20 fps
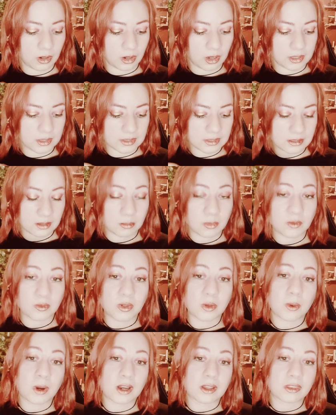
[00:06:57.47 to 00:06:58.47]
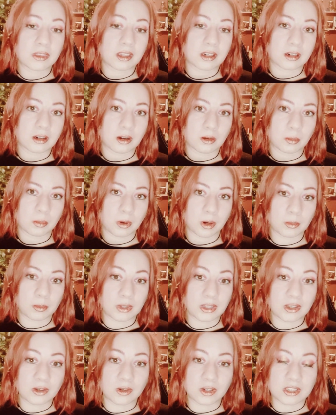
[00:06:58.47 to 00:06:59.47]
some of you out there are probably
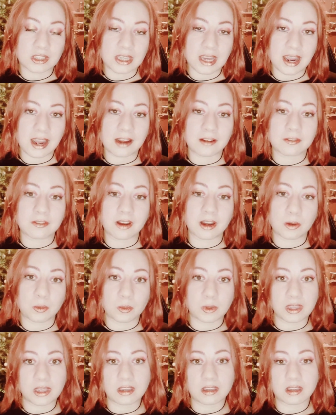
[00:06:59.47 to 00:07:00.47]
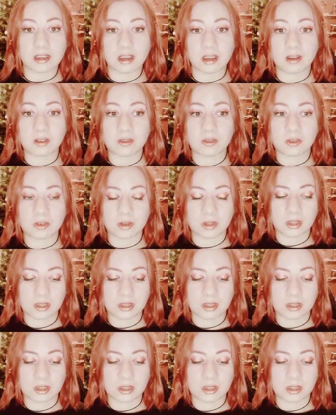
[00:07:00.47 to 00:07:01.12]
going to have a week of